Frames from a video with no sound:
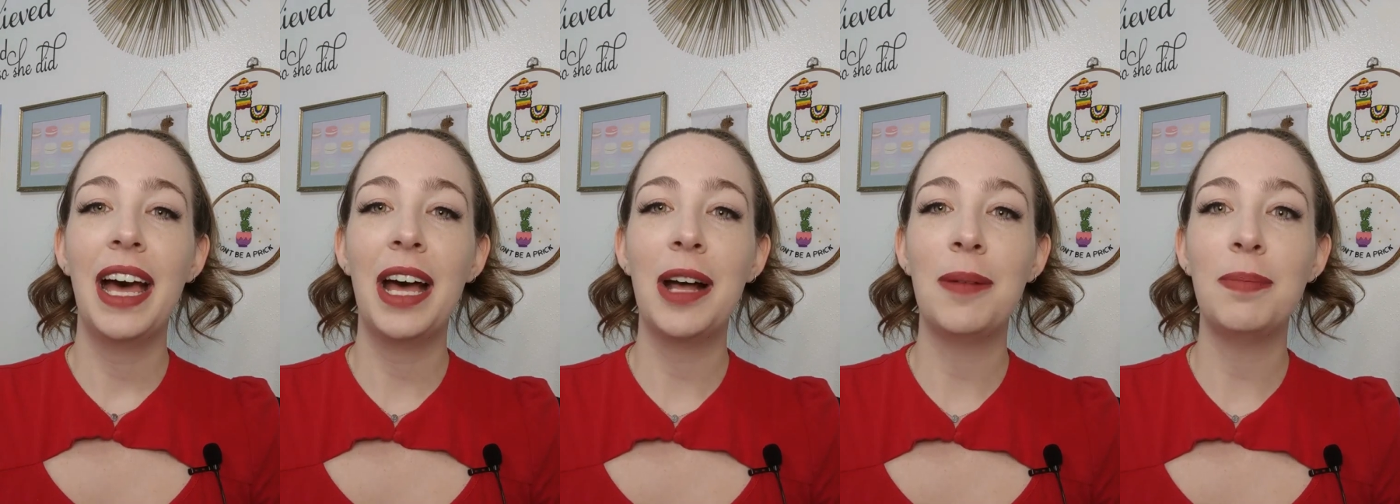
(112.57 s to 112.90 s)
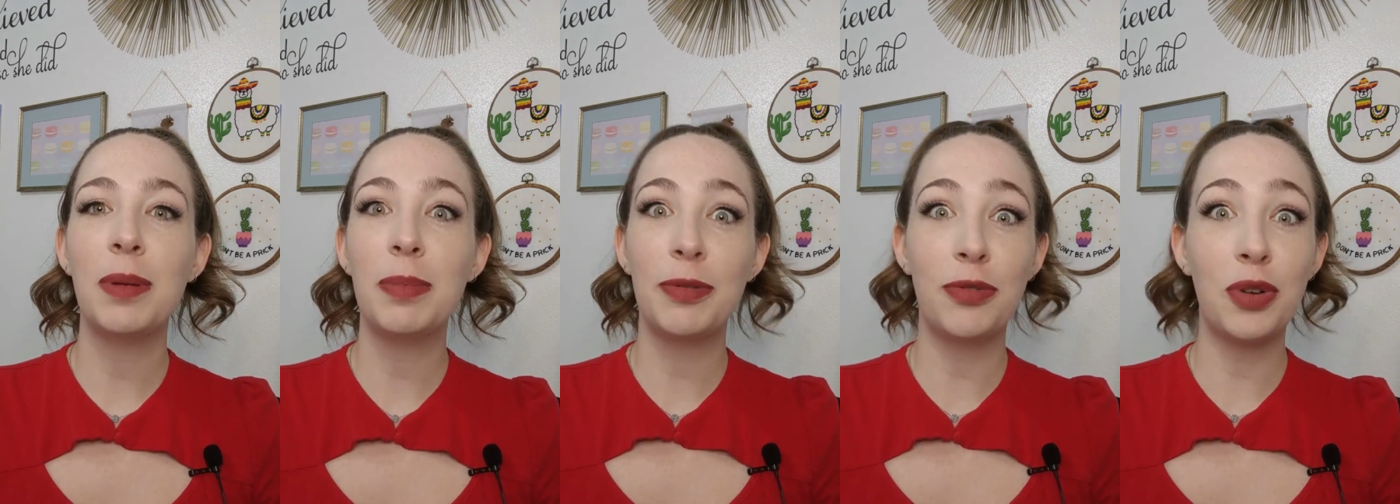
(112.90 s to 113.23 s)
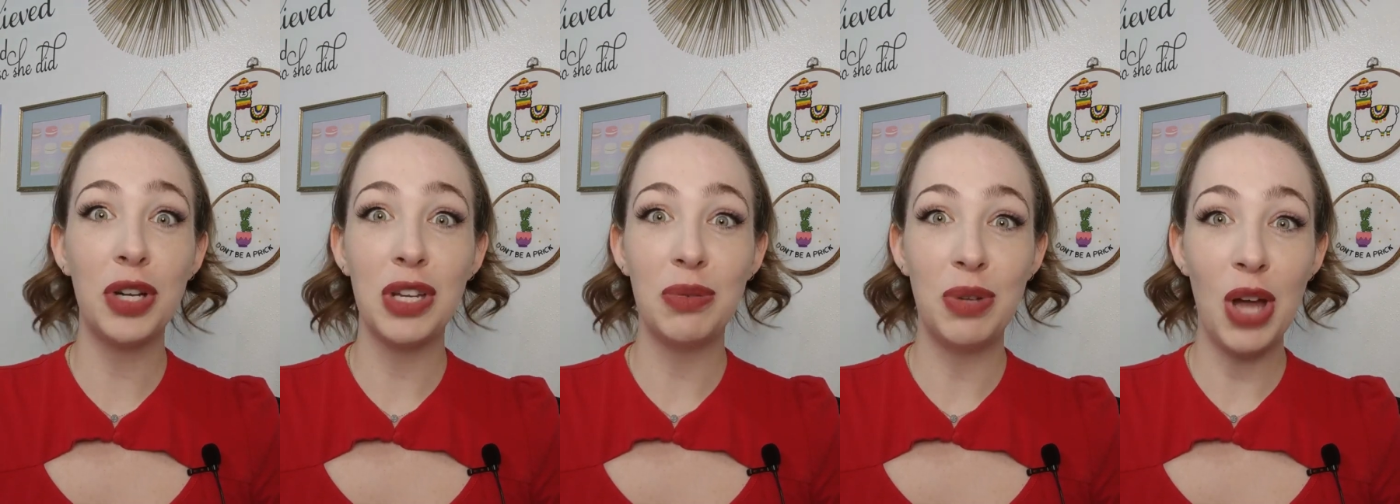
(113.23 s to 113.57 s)
But
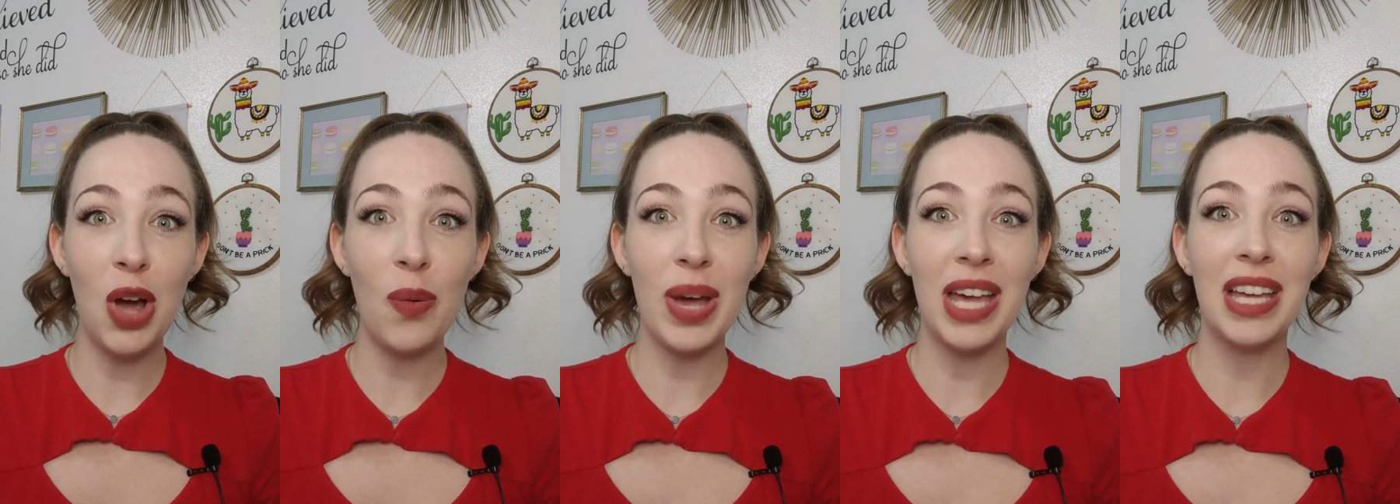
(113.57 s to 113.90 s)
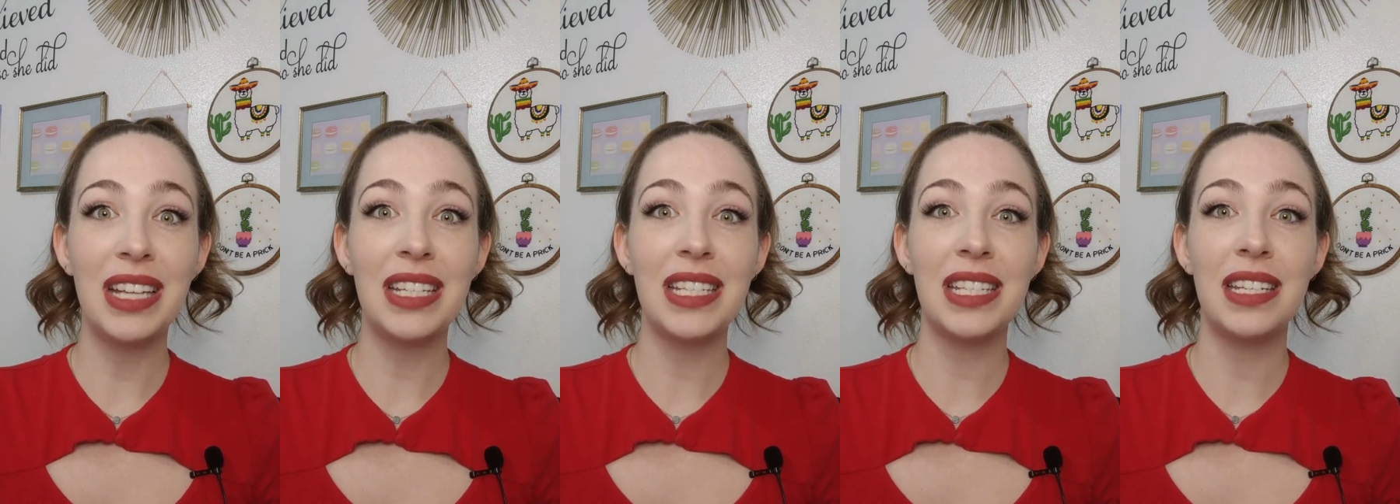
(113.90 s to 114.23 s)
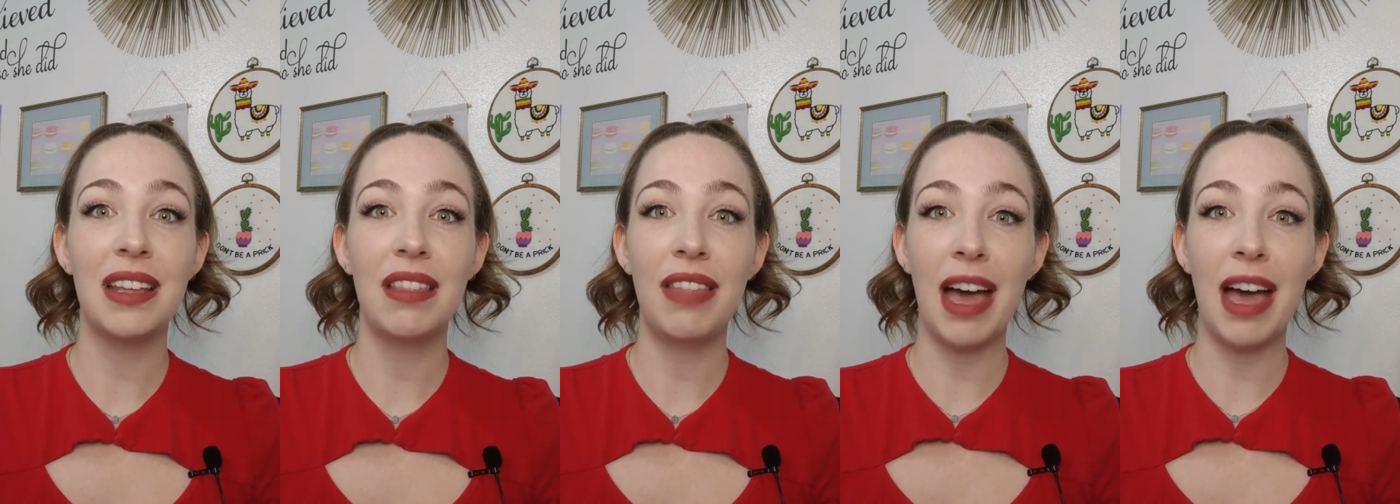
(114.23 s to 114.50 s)
before you know it,